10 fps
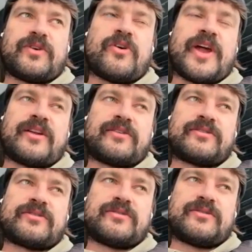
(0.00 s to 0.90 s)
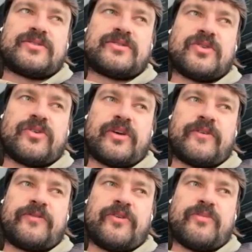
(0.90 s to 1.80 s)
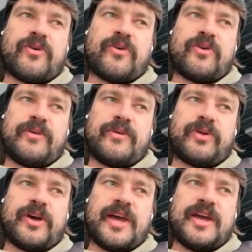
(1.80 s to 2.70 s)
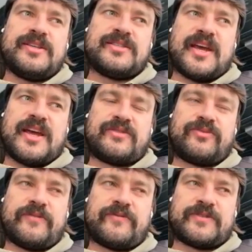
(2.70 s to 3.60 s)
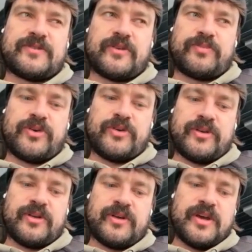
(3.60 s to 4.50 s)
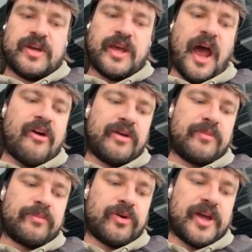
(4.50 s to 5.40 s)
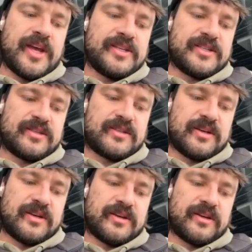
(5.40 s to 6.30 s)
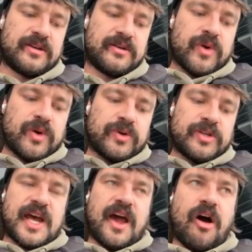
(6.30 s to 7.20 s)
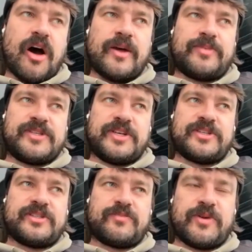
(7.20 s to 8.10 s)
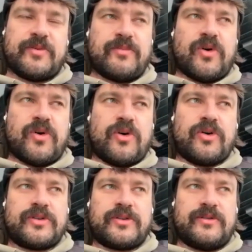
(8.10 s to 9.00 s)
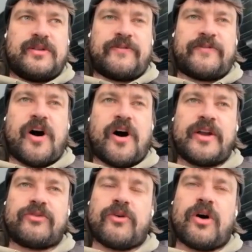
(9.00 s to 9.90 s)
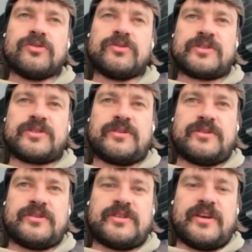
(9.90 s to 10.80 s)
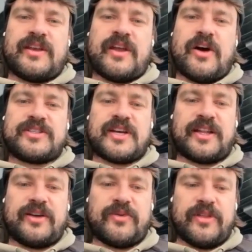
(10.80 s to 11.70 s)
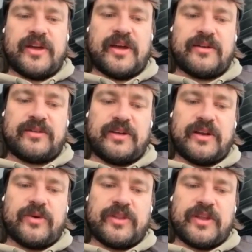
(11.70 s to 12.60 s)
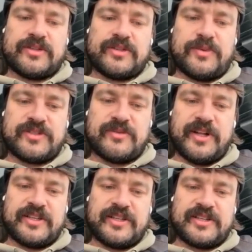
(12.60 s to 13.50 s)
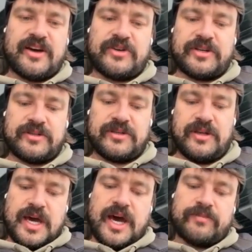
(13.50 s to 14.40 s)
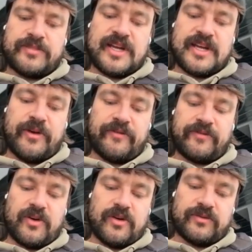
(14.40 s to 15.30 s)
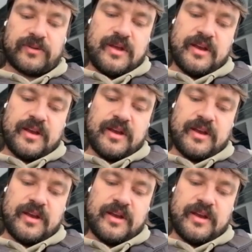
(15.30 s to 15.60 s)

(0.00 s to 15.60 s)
gone out and sought a few more employees, and we've sort of put current employees into, I wouldn't say higher positions, but more defined roles, so they know exactly what their responsibilities are. And some have come